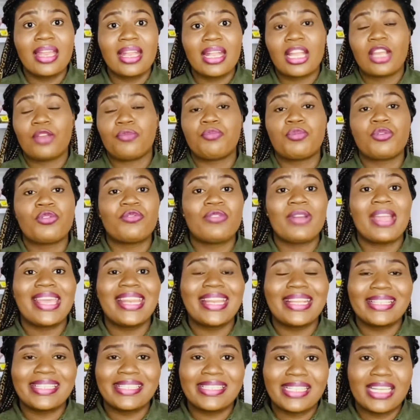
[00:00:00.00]
can provide
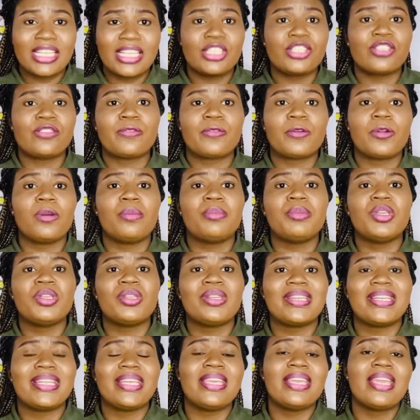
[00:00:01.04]
a sense of
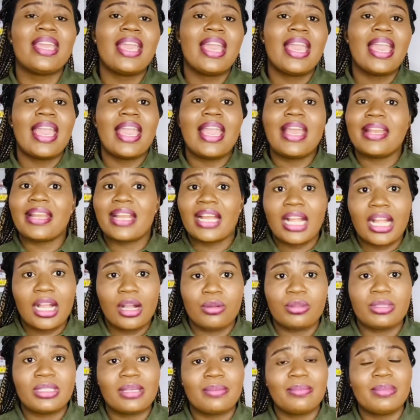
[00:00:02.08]
community and
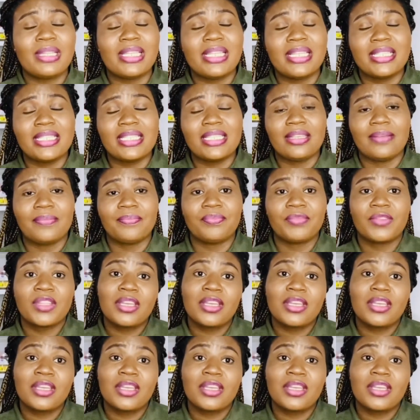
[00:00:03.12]
accountability.